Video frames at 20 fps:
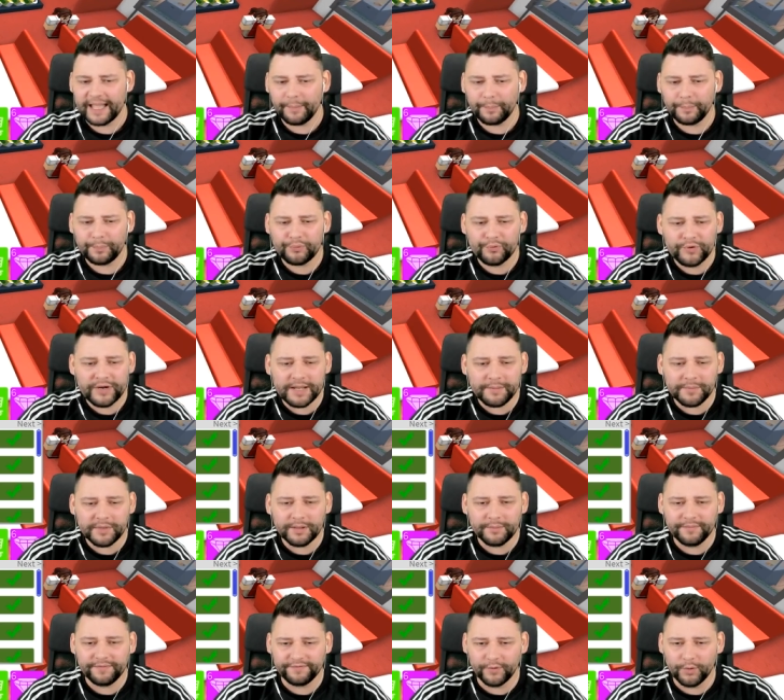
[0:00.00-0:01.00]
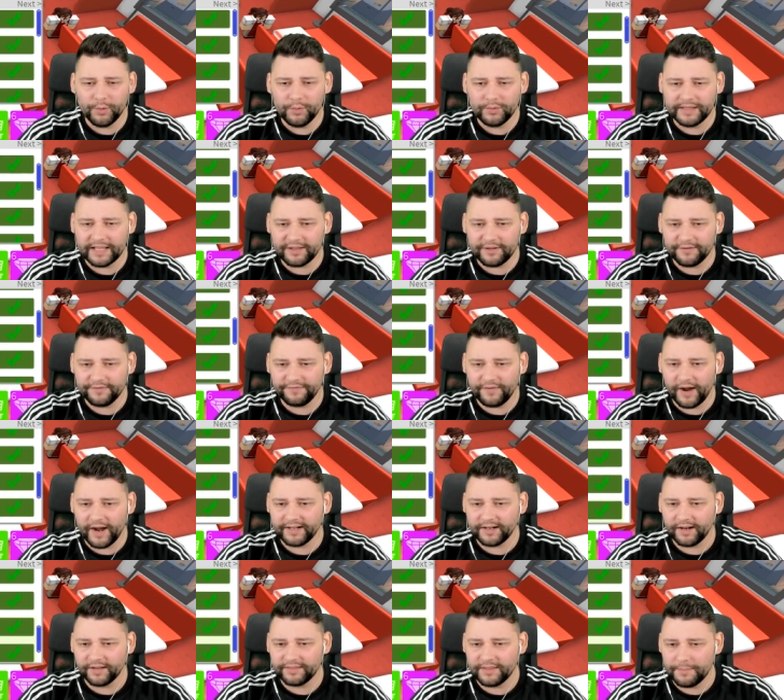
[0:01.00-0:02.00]
That premium food that you
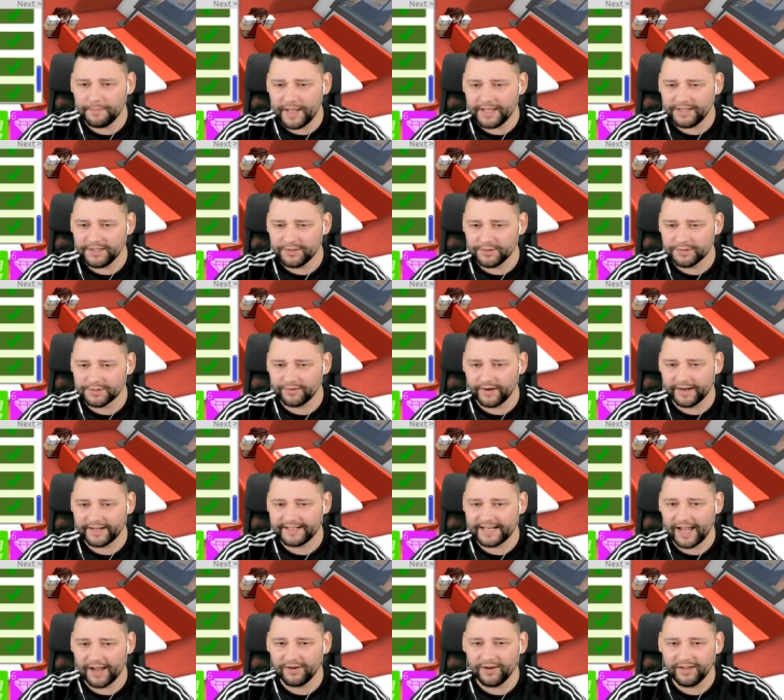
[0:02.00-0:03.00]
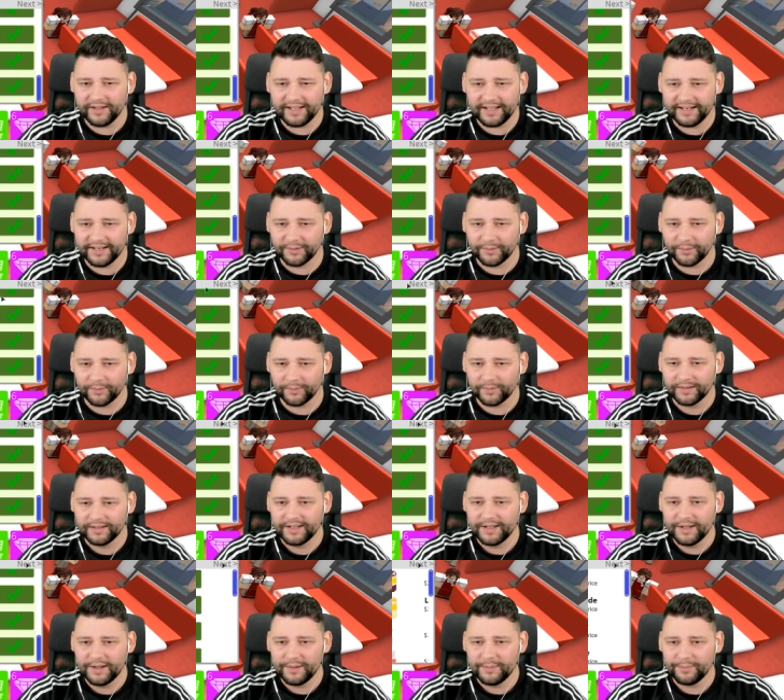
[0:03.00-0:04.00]
find on the menus right now. Look at it all.
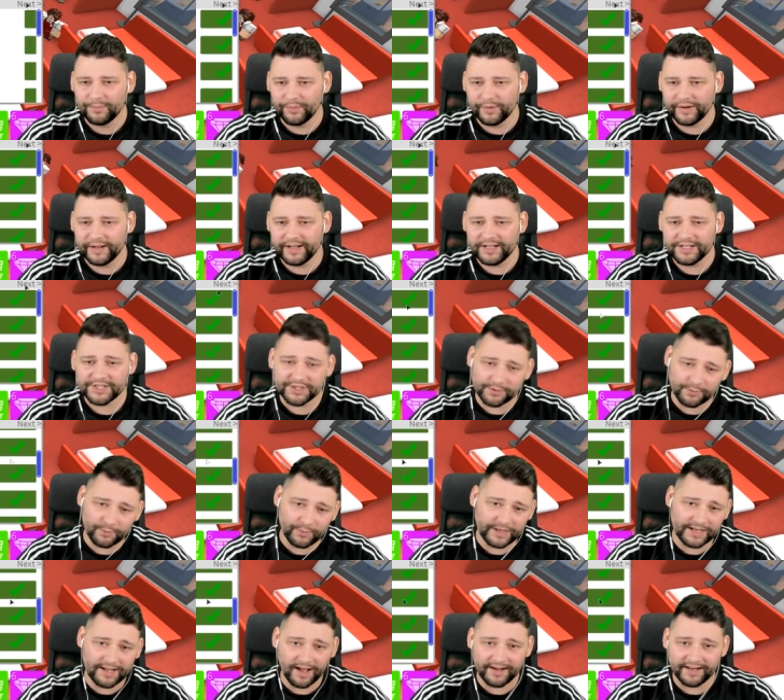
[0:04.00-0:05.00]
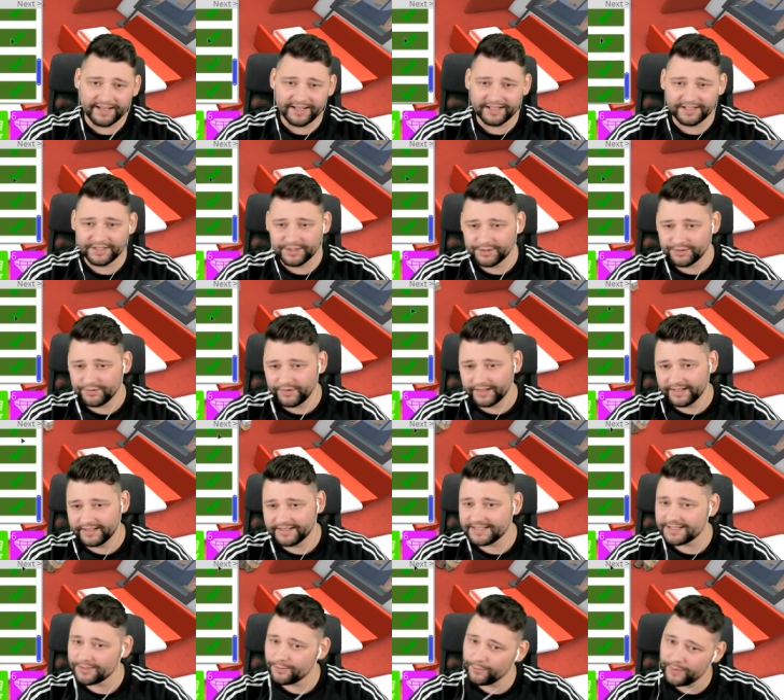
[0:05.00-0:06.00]
British, we got it.
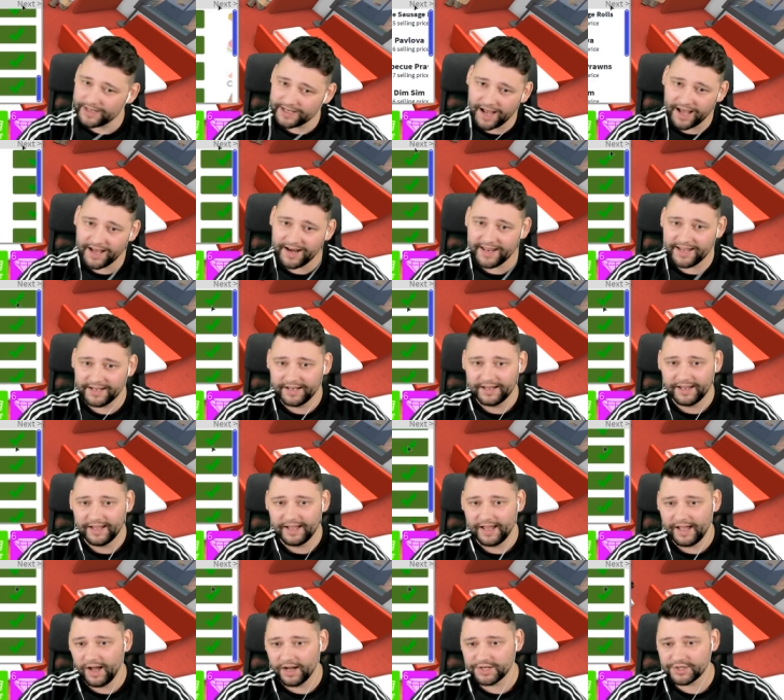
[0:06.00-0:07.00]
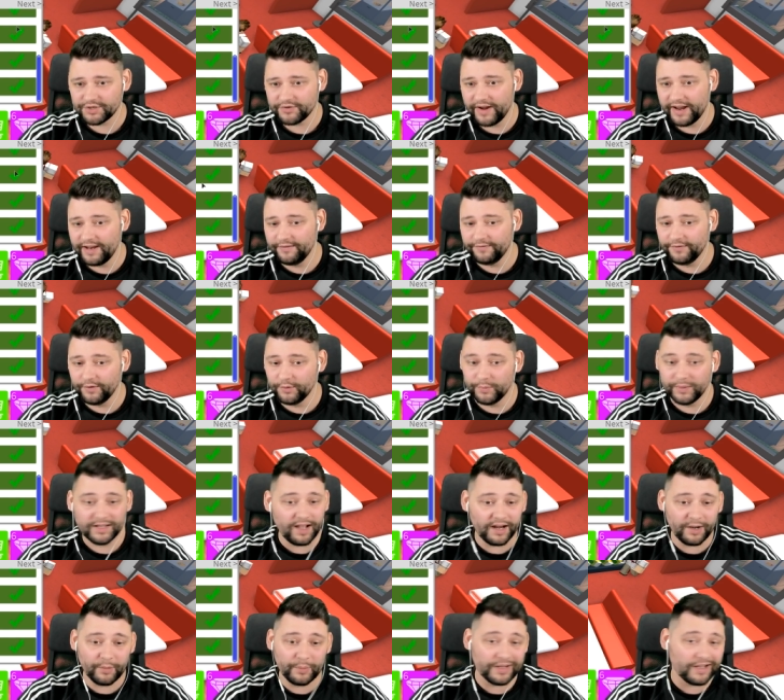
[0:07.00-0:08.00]
Drinks, we got it. Uh, Australian food, we
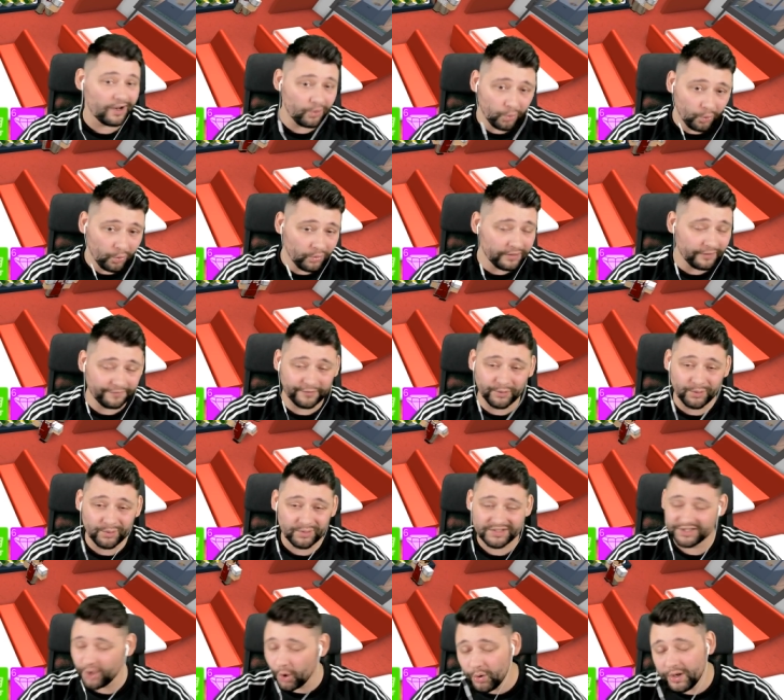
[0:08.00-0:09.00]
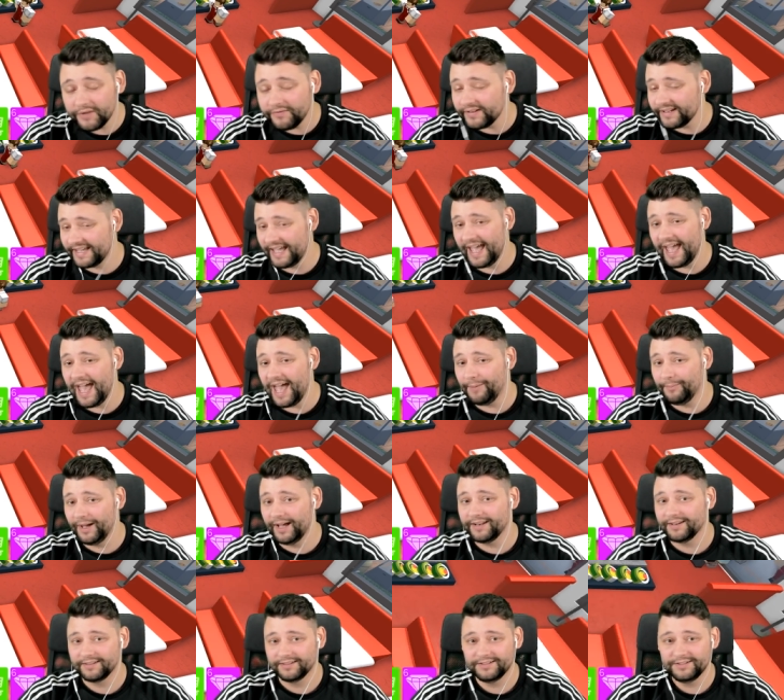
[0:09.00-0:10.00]
got it. We got all the foods. Don't even care,
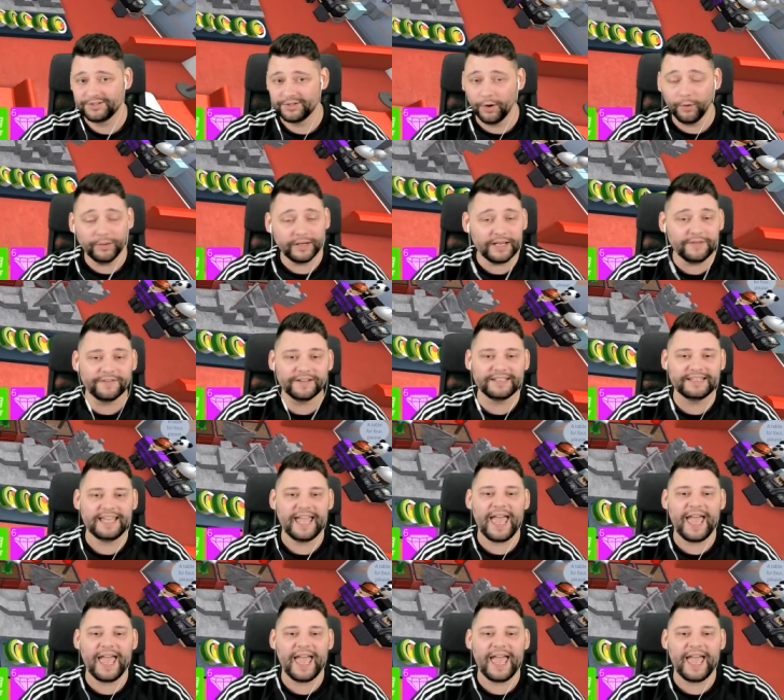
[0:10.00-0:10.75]
man. Don't even